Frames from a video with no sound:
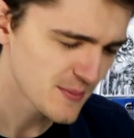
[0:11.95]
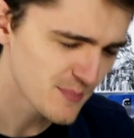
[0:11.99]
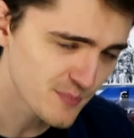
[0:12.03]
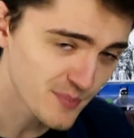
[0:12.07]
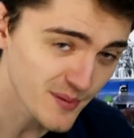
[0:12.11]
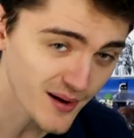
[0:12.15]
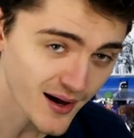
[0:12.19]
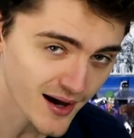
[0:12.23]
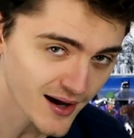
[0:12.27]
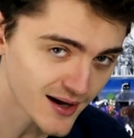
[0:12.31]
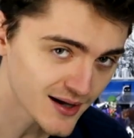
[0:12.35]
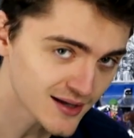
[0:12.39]

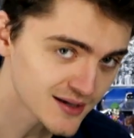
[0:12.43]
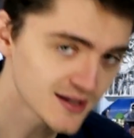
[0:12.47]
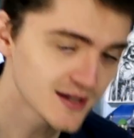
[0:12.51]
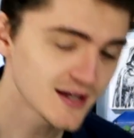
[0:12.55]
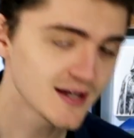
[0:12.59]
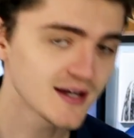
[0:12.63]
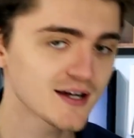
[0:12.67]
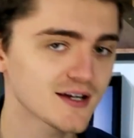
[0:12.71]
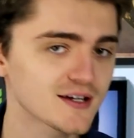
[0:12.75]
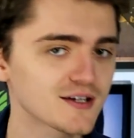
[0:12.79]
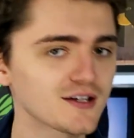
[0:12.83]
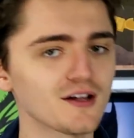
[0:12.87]
But
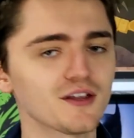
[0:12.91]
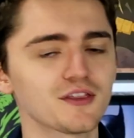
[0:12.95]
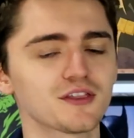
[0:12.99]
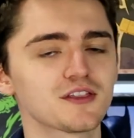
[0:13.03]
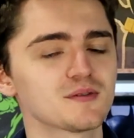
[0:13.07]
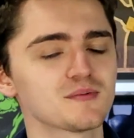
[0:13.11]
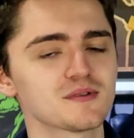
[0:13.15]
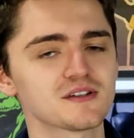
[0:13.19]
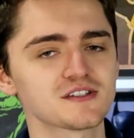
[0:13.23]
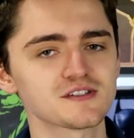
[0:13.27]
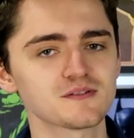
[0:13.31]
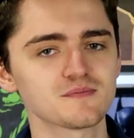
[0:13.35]

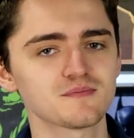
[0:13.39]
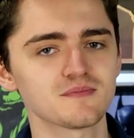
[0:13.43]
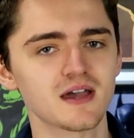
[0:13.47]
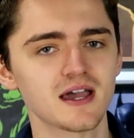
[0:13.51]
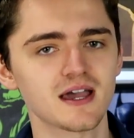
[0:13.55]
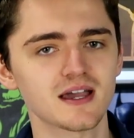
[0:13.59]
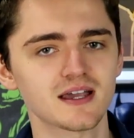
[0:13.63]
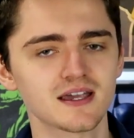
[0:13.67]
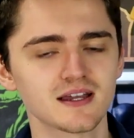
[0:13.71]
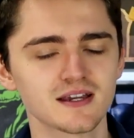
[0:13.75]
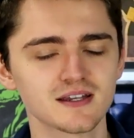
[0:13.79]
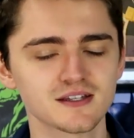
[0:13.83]
Gotham isn't
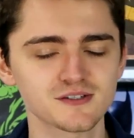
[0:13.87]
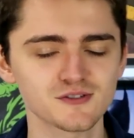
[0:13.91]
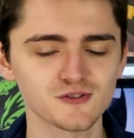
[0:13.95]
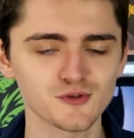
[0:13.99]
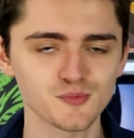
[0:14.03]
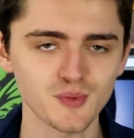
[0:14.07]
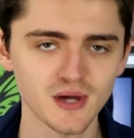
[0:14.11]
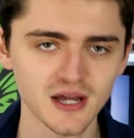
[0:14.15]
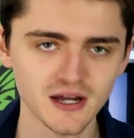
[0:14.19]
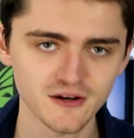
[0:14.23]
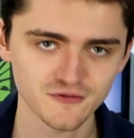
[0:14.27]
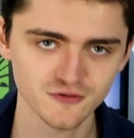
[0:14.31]
back, and it's not
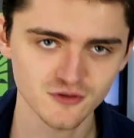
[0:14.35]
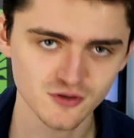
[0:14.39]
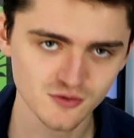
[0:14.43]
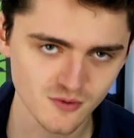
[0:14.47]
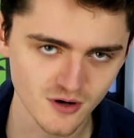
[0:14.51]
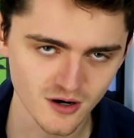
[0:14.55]
back for a